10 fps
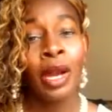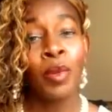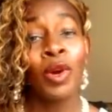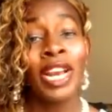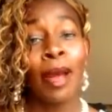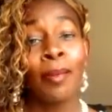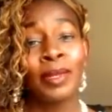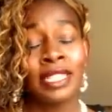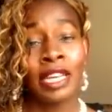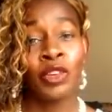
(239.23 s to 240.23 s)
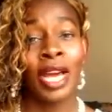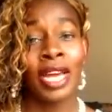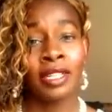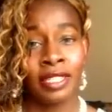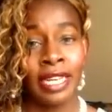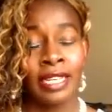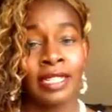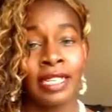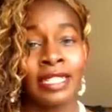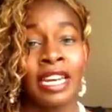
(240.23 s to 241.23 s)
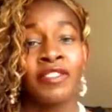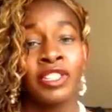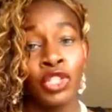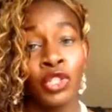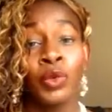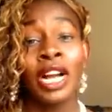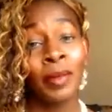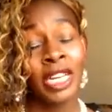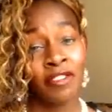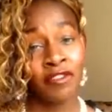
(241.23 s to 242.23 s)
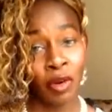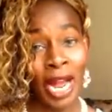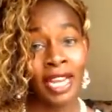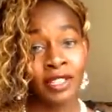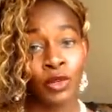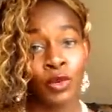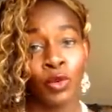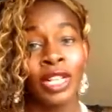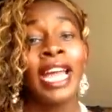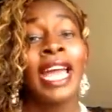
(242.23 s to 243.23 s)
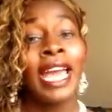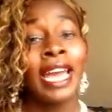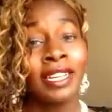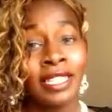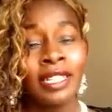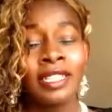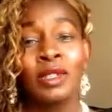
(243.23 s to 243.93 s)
But what happens in the United States is that if a student coming in from high school excelled in